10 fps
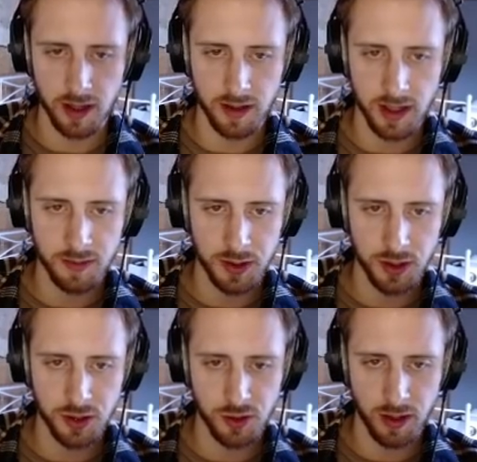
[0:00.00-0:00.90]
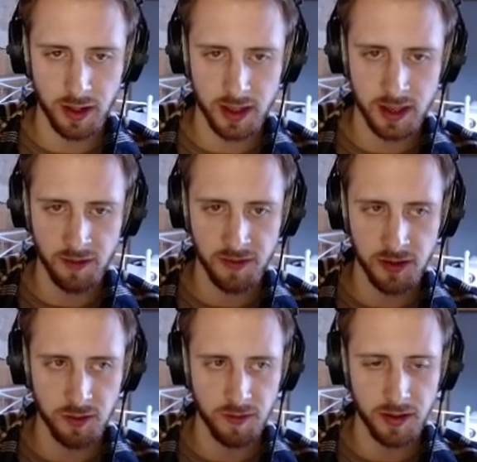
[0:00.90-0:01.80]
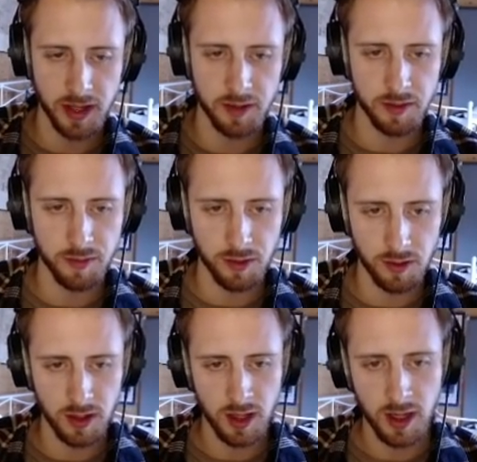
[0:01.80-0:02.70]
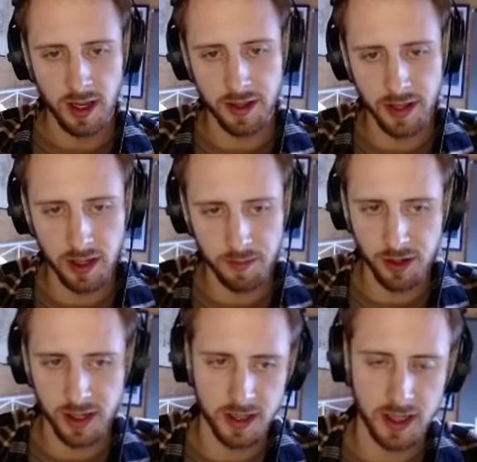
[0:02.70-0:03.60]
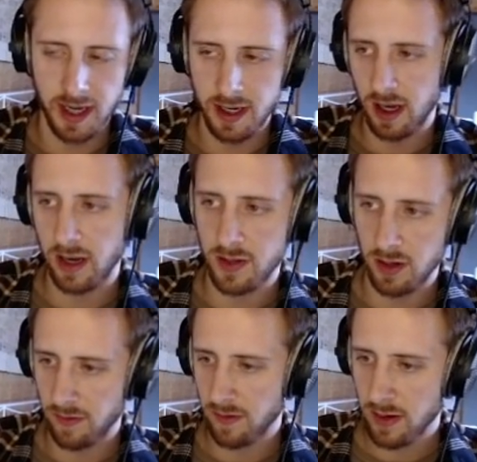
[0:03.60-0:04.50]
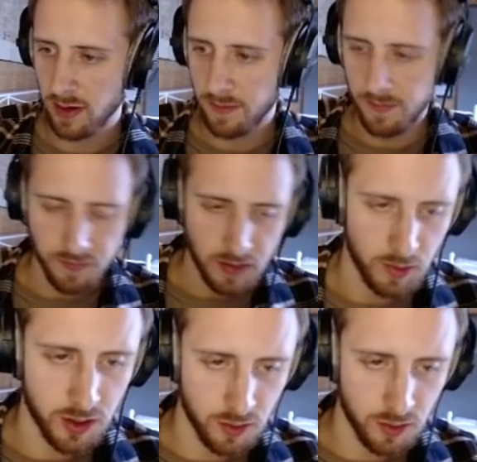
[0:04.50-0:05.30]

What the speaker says: These positions where it's difficult for the enemy ball and the enemy tracer to get dives off. We saw